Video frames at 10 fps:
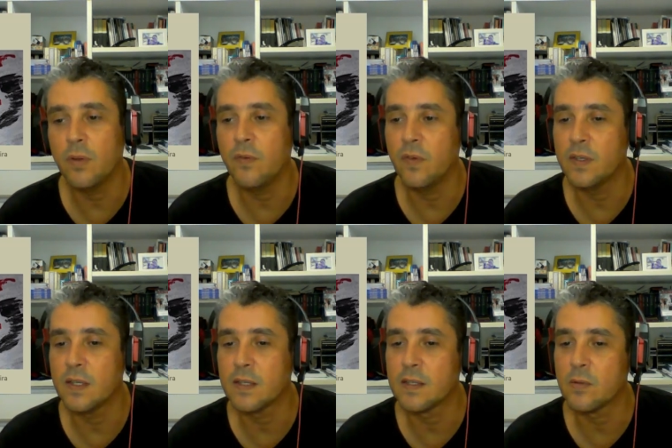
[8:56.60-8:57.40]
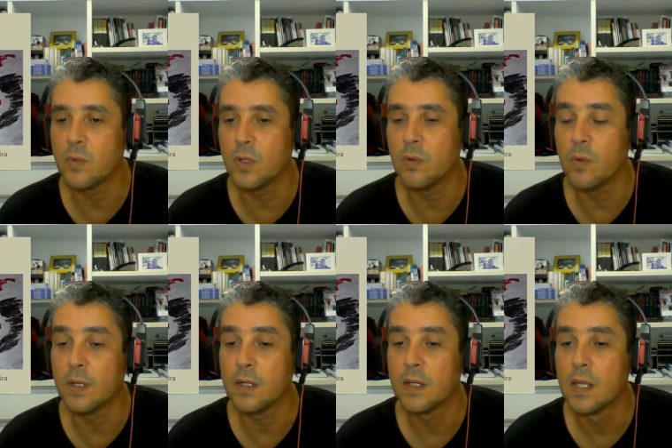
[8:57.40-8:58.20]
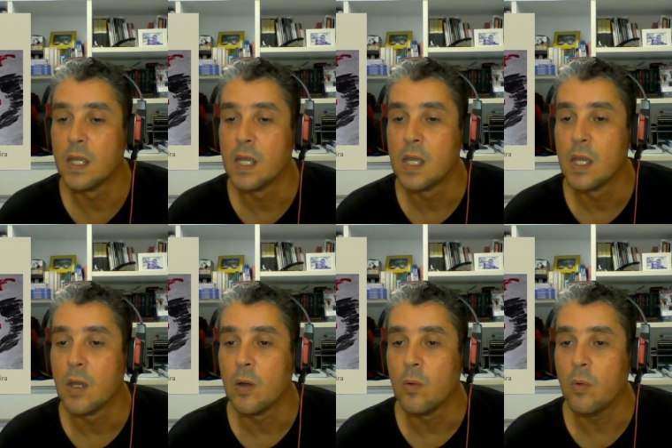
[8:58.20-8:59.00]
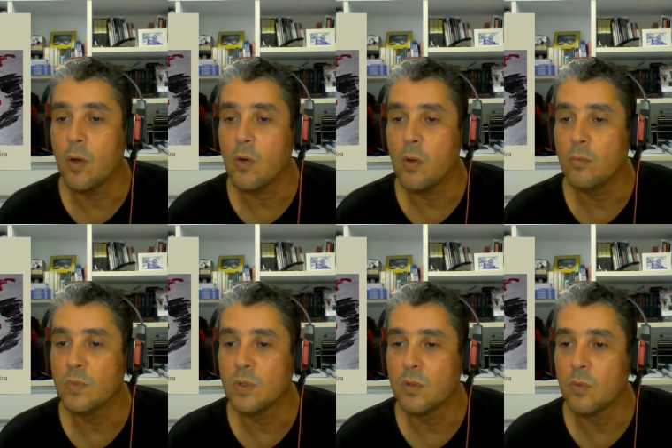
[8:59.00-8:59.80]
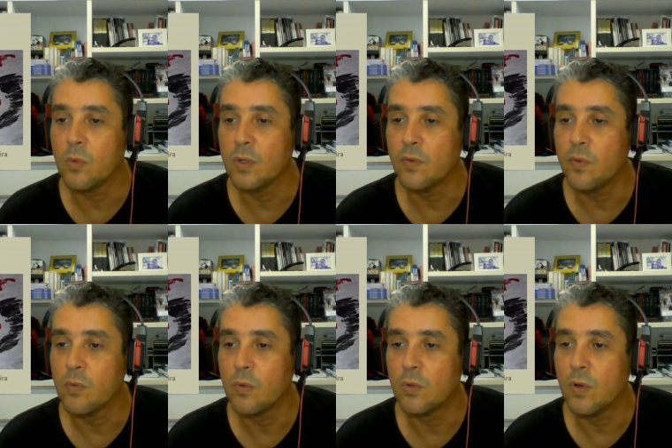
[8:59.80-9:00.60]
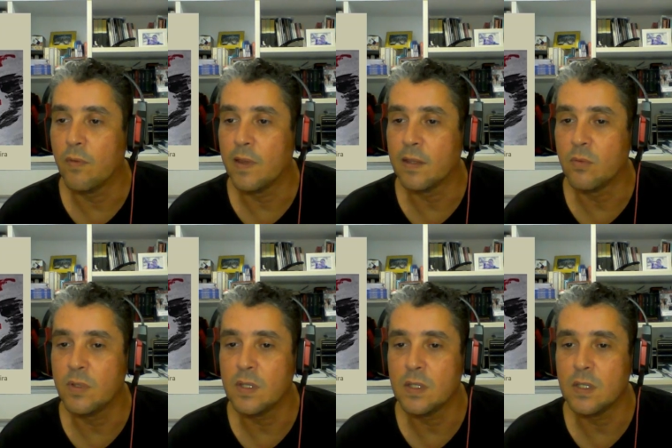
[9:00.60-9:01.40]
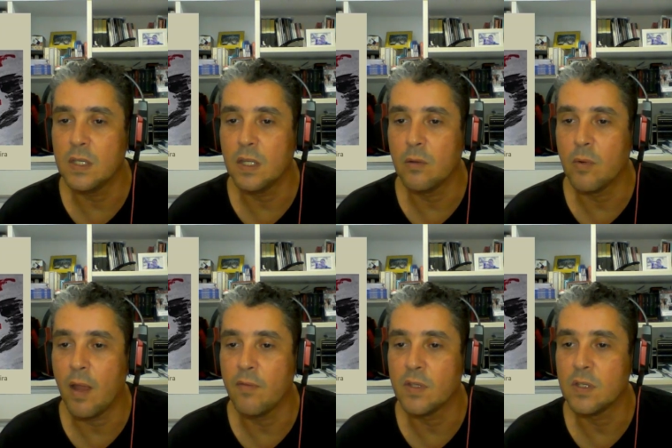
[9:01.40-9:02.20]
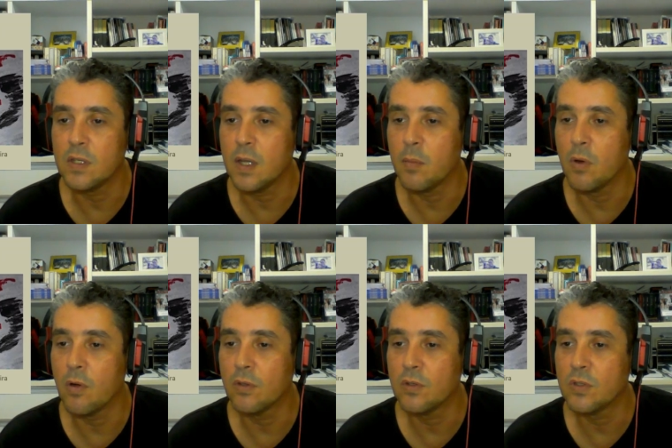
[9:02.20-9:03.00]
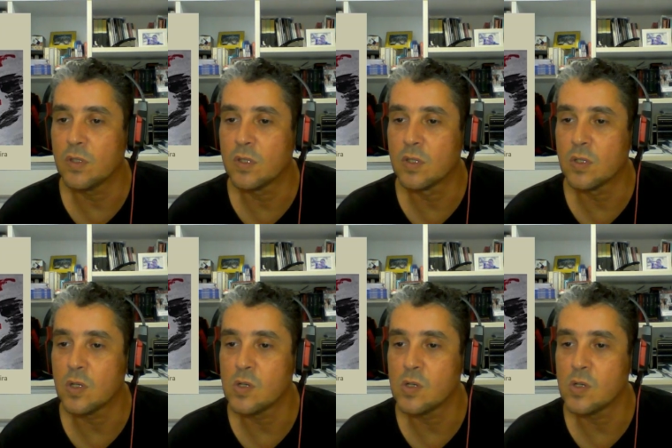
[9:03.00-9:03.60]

physics 101. "Welcome to the wonderful world of electricity and gravity, among others